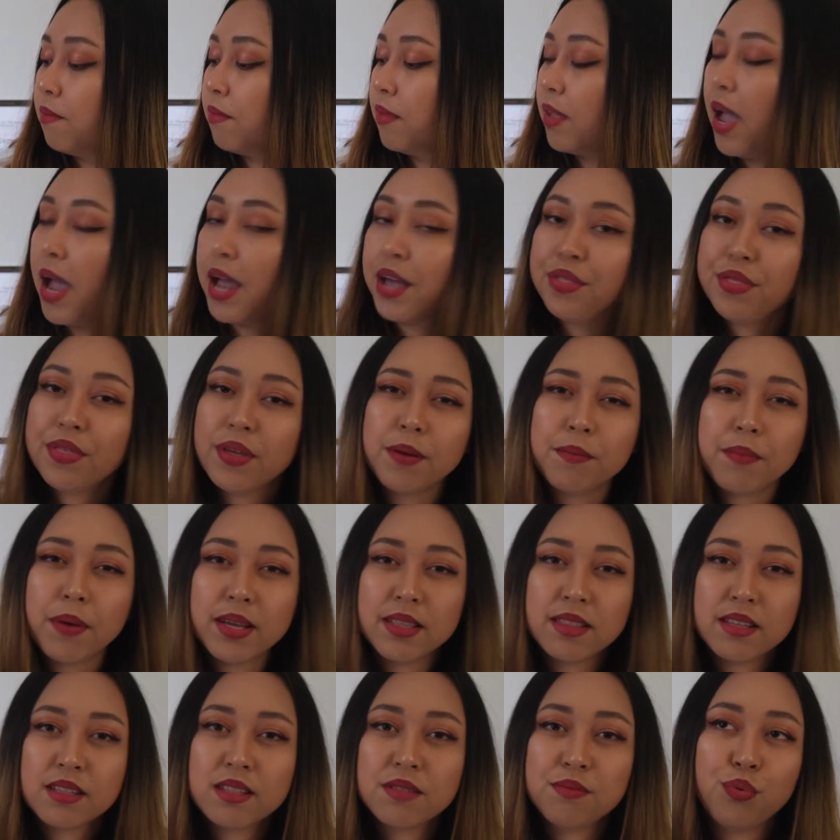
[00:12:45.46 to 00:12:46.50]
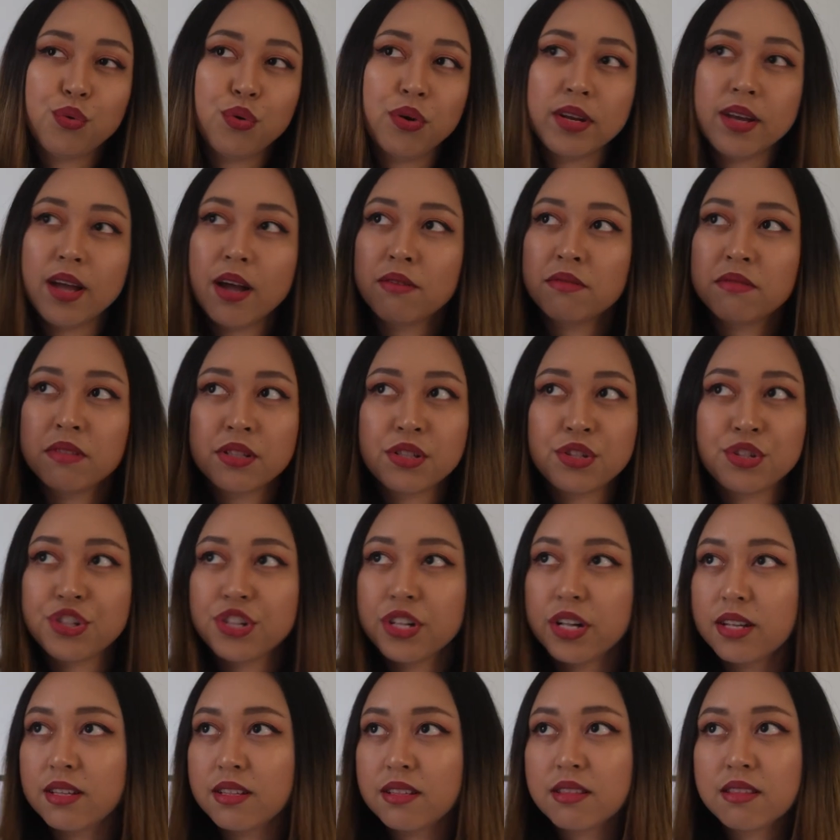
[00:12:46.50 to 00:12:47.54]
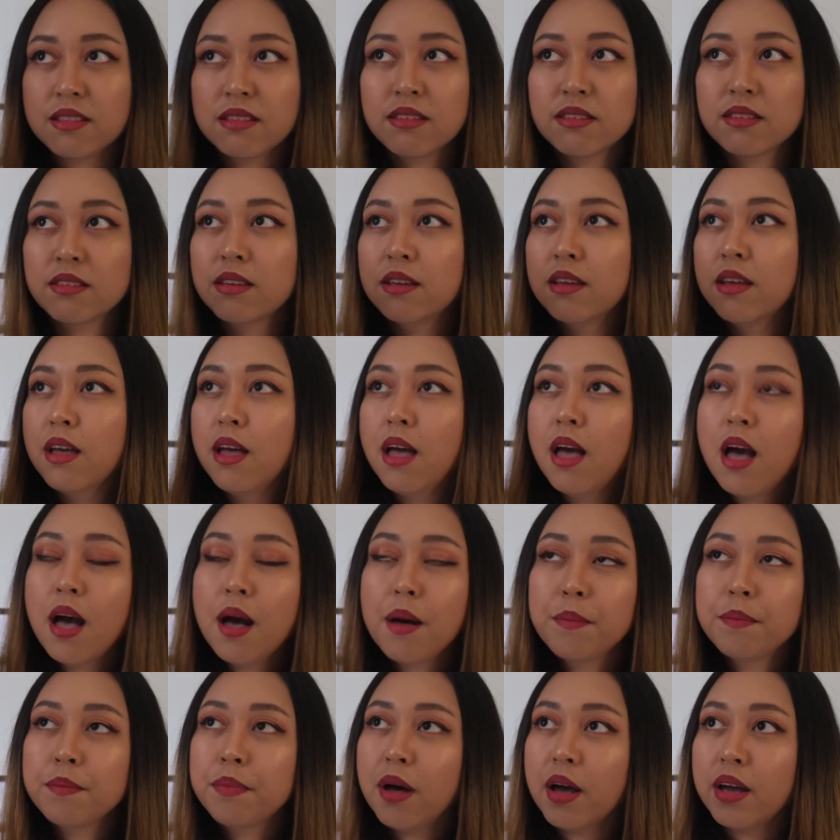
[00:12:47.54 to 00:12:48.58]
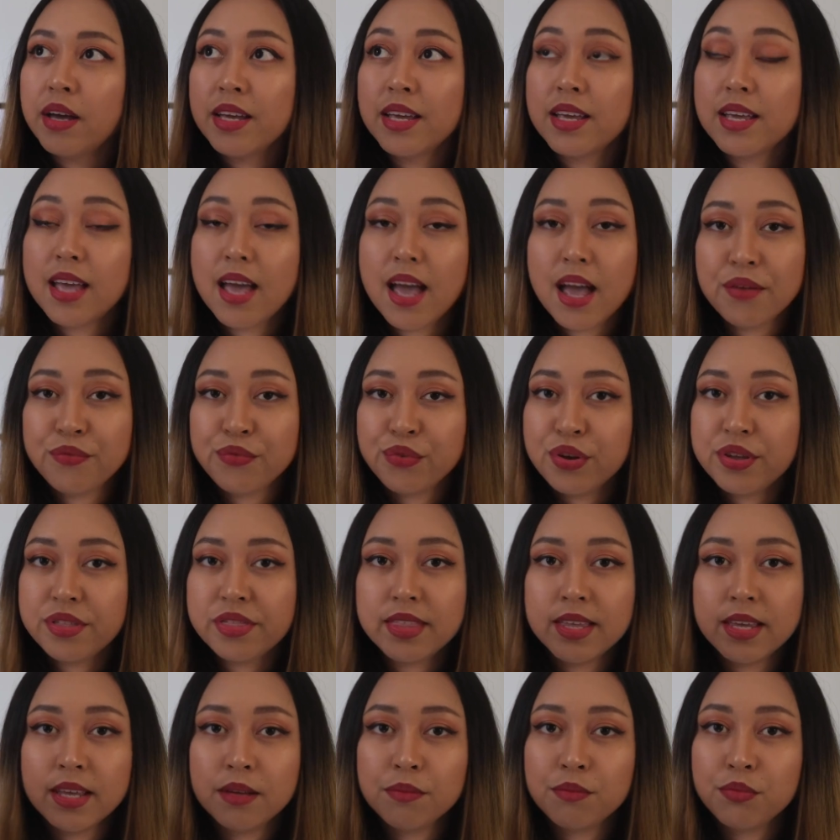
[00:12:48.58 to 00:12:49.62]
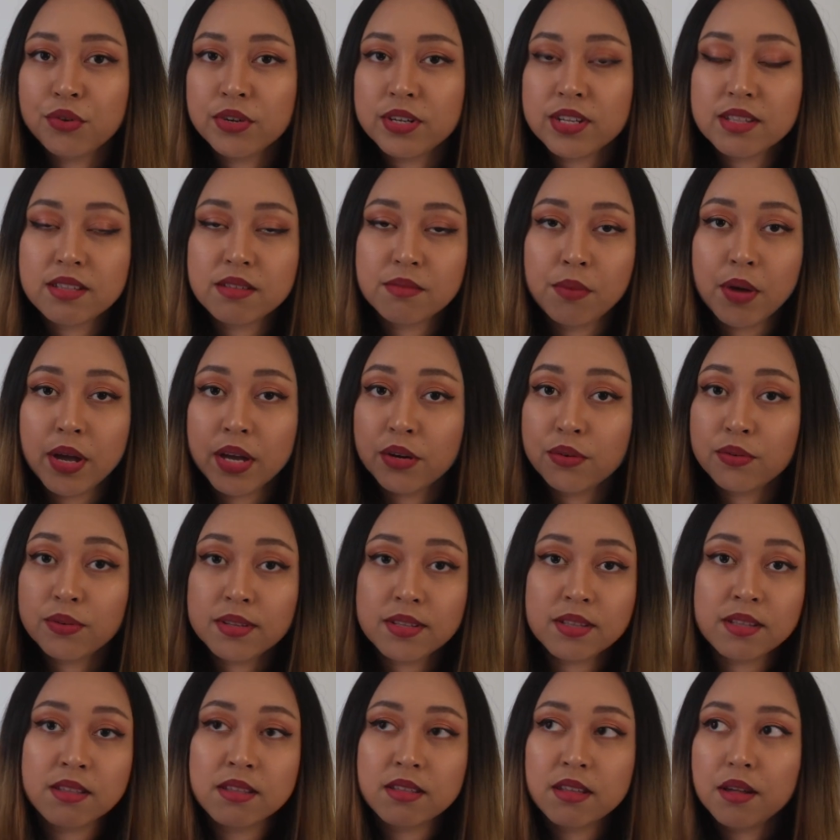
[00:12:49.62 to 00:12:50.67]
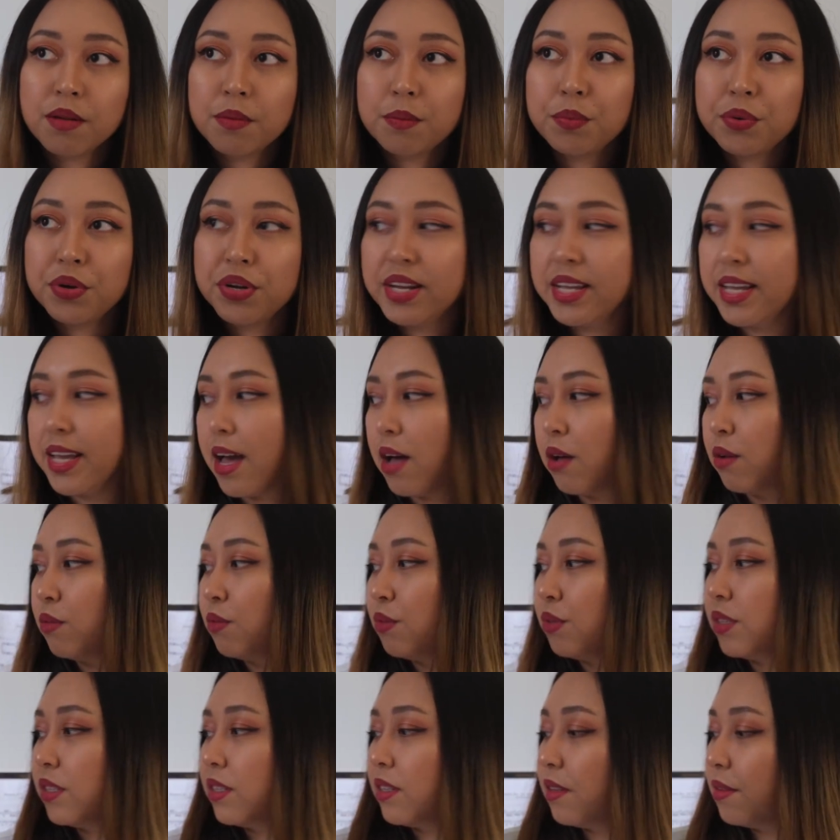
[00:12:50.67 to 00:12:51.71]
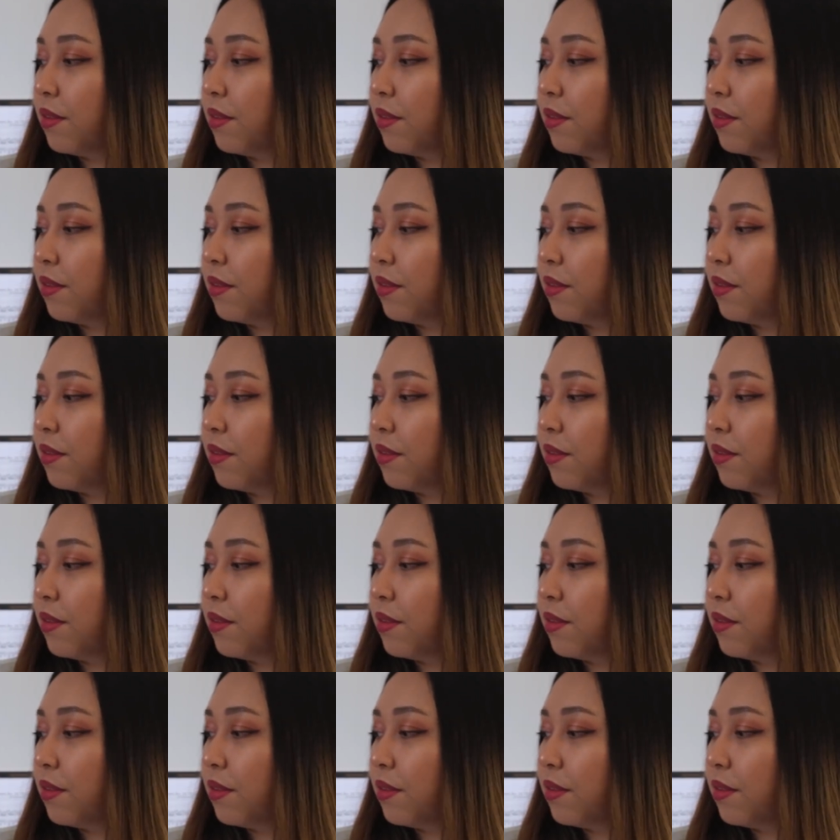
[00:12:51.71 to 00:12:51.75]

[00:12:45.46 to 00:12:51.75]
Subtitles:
I think by this point I was just buying everything Marissa Meyer was putting out.